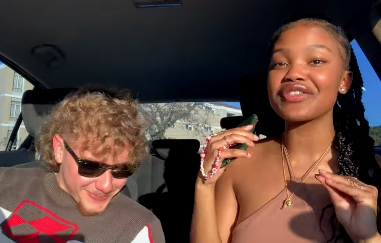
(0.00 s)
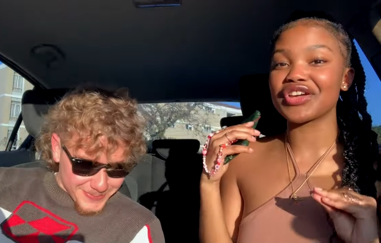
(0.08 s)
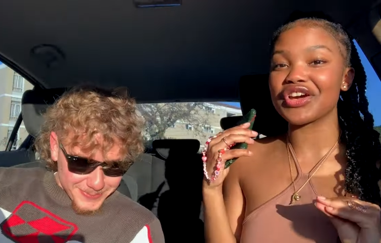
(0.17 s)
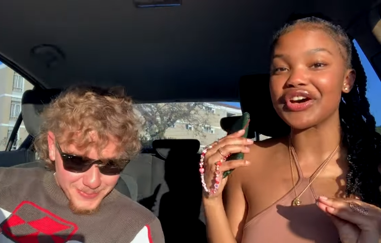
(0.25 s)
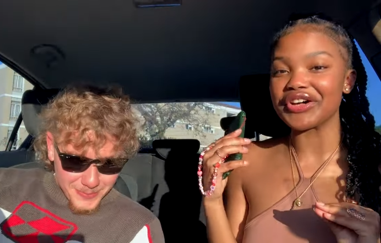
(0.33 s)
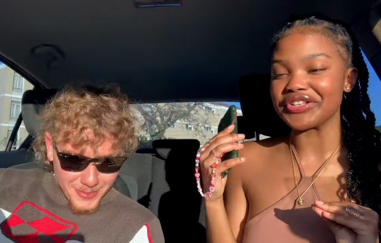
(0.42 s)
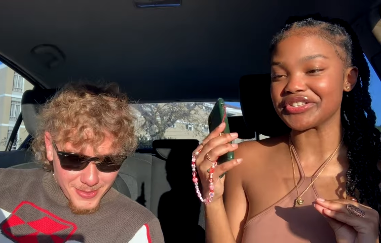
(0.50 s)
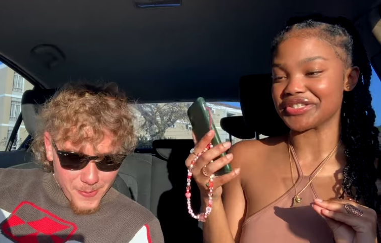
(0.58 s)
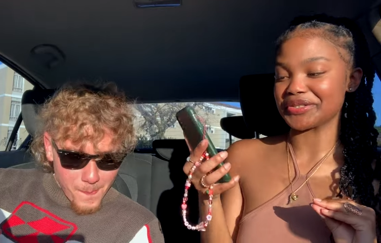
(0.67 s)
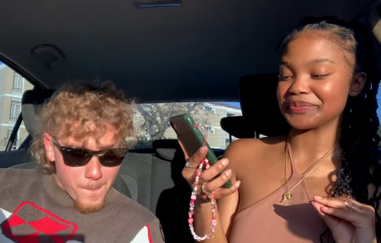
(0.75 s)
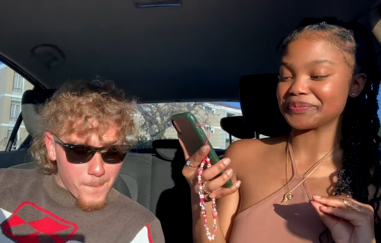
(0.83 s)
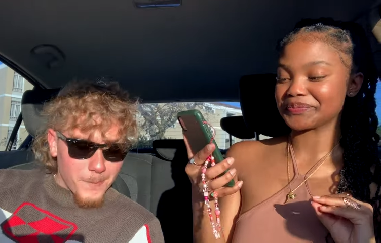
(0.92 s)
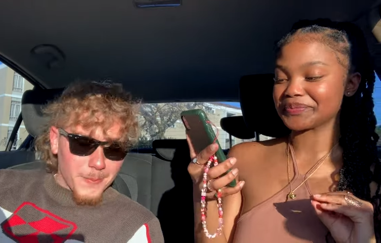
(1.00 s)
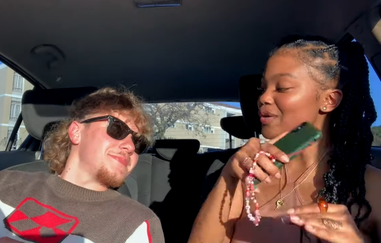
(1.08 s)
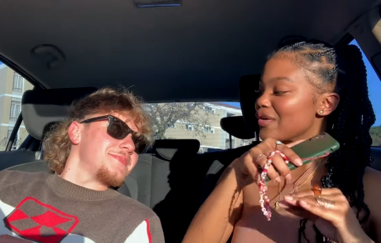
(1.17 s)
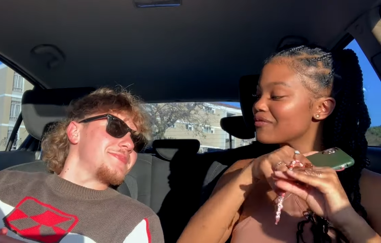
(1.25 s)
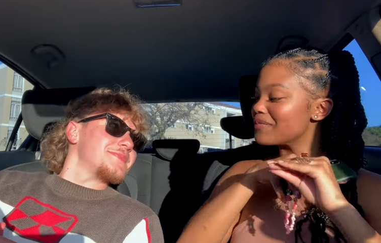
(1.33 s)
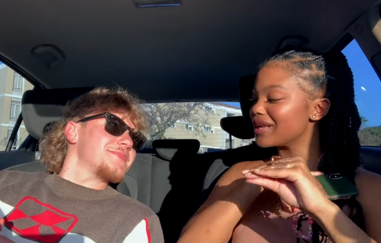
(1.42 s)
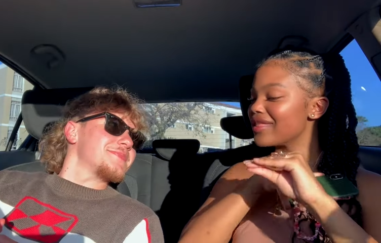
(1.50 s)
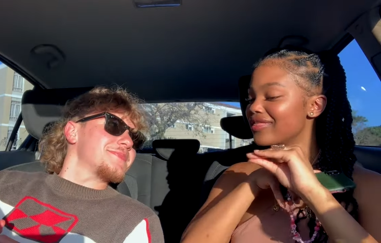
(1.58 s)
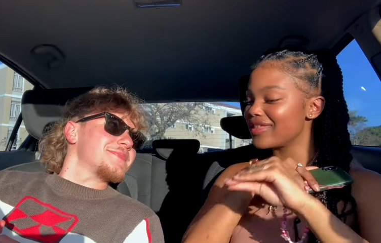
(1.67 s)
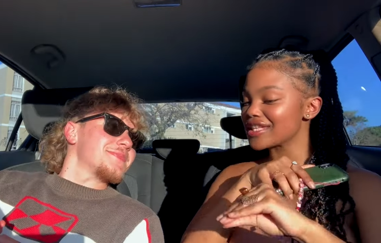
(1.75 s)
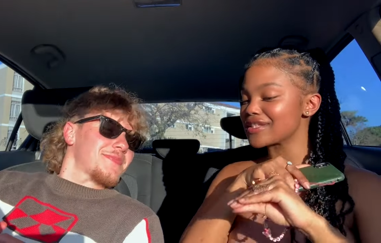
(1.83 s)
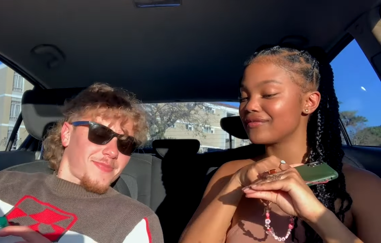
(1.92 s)
Speaker 1: the girls mm -hmm. who have been in
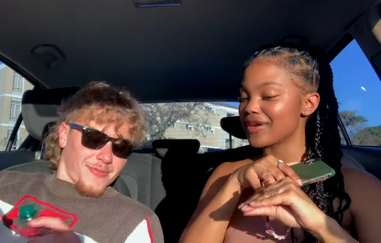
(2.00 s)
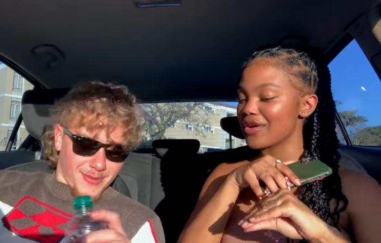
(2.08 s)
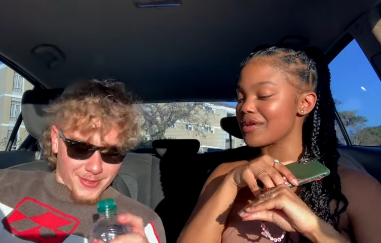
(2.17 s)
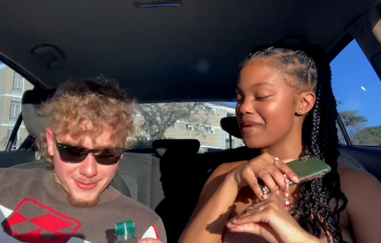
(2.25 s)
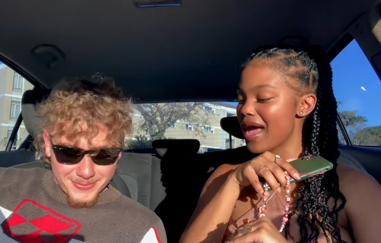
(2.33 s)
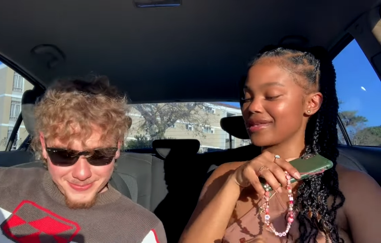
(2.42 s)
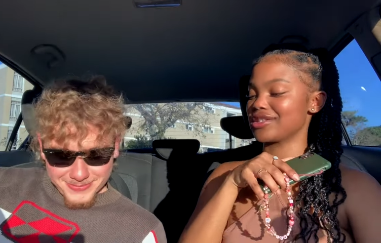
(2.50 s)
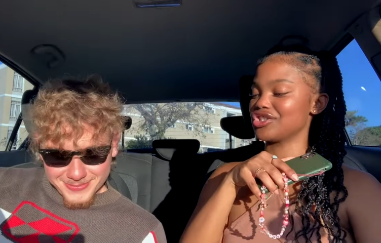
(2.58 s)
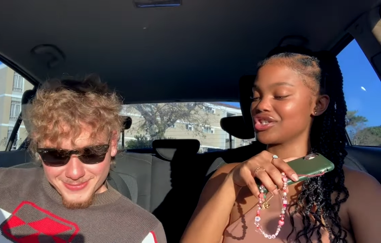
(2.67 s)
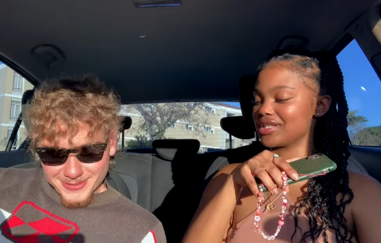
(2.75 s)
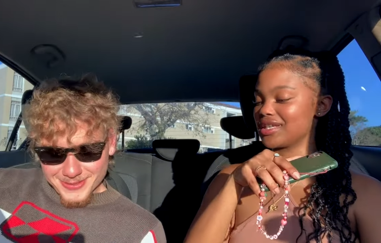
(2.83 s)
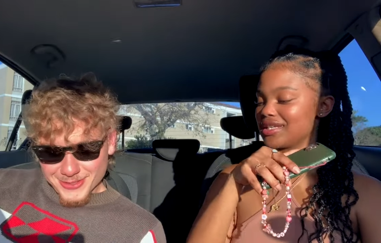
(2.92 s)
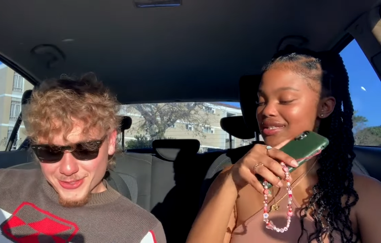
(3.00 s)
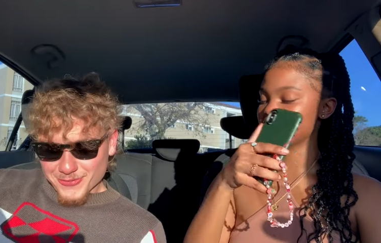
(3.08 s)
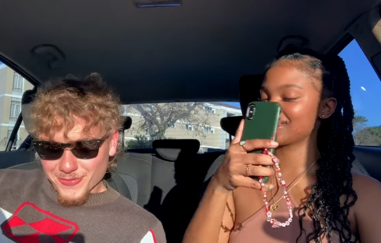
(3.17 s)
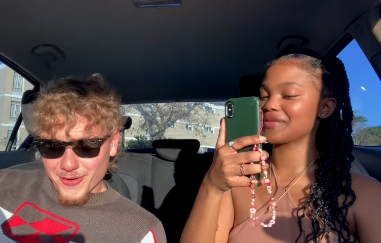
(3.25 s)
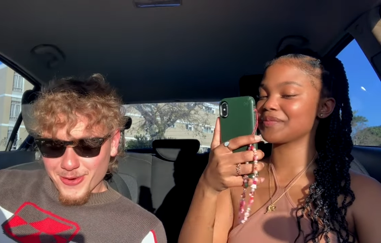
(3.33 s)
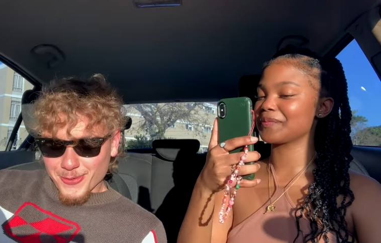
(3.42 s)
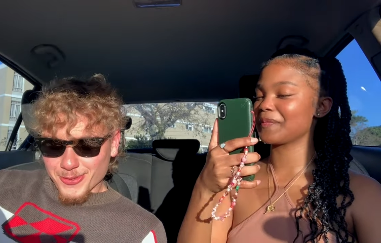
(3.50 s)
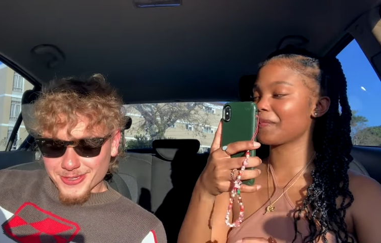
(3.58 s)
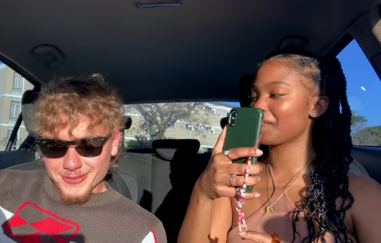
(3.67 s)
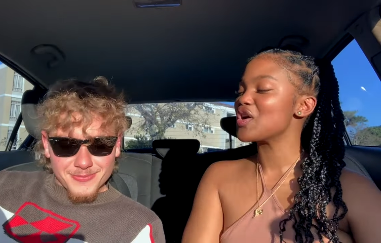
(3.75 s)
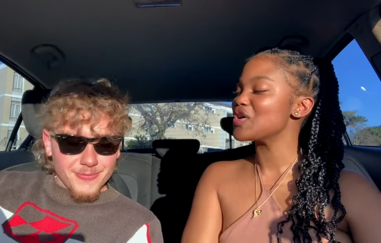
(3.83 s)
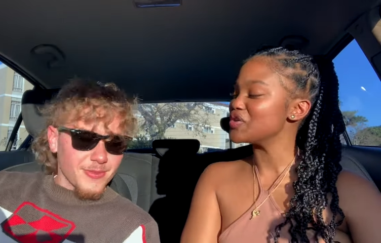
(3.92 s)
this very passenger seat. This very one.
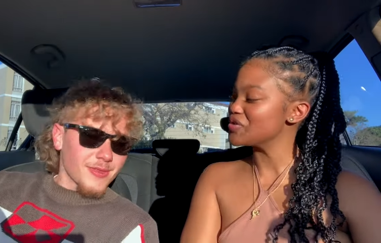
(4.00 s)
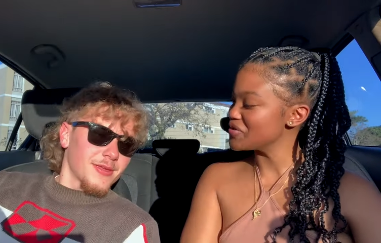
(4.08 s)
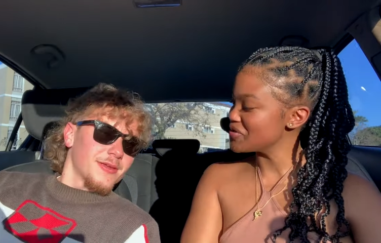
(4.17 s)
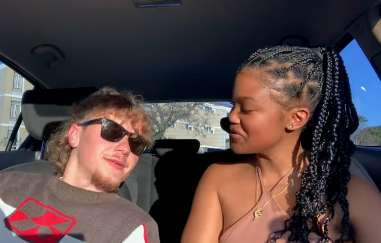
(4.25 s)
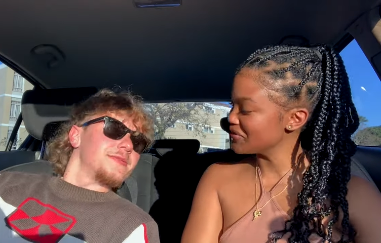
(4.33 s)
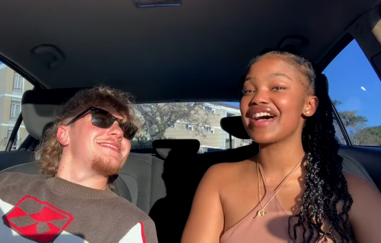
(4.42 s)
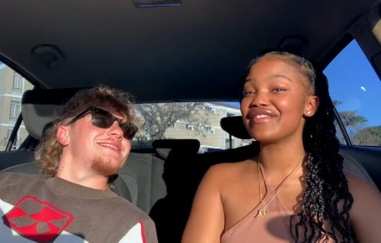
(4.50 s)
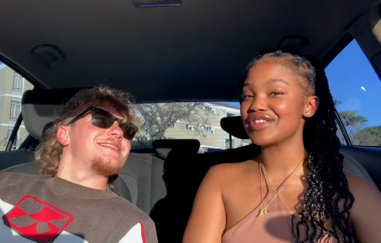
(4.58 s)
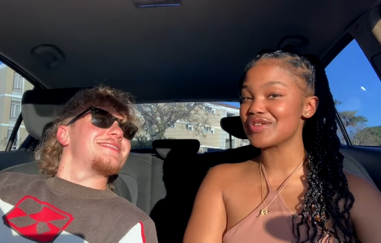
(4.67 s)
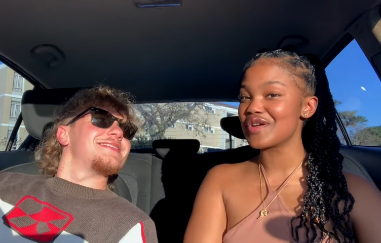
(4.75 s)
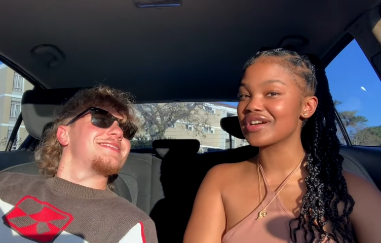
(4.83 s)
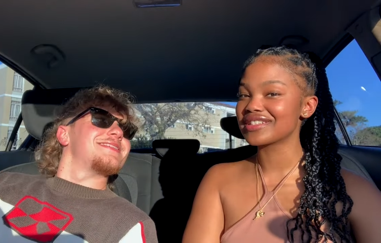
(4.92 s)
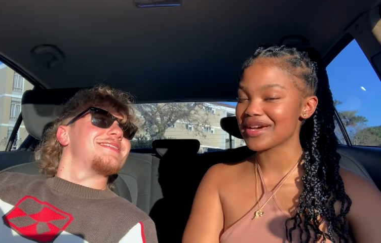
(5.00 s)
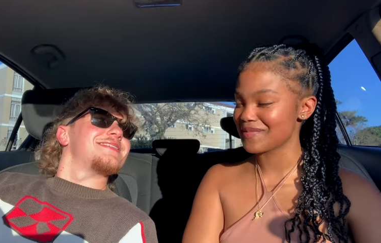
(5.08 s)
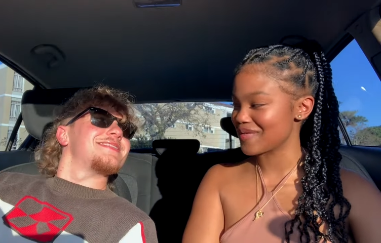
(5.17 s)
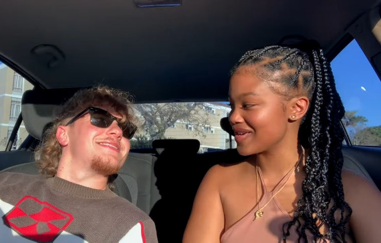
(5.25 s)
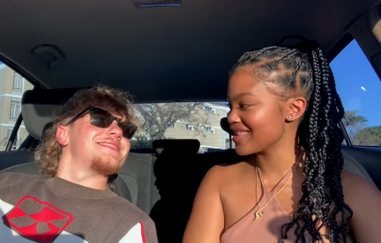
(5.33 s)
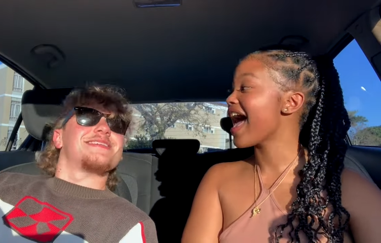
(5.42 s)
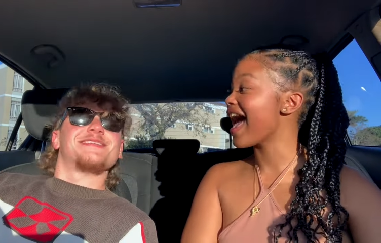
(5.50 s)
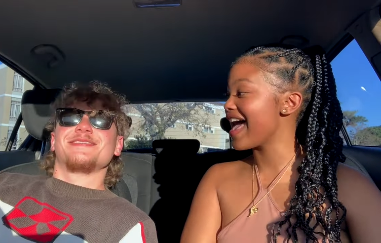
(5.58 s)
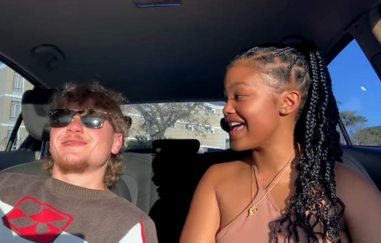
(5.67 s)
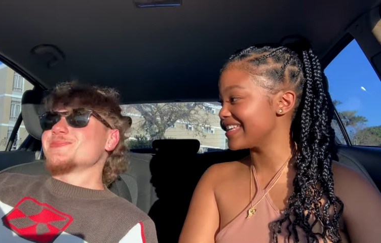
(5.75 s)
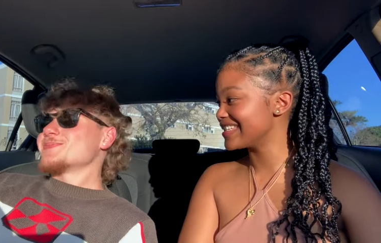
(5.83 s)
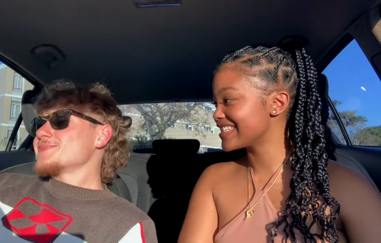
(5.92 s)
Who have you hooked up with?
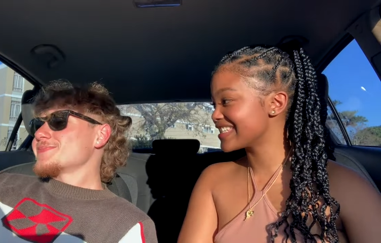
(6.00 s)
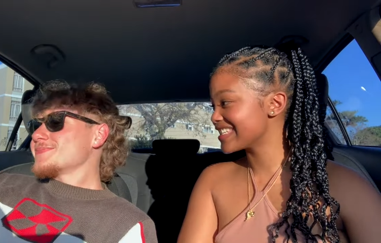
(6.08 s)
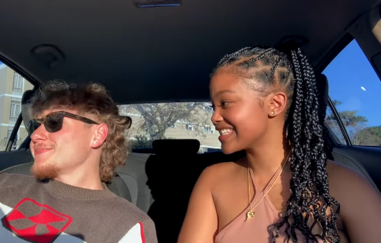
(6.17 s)
And,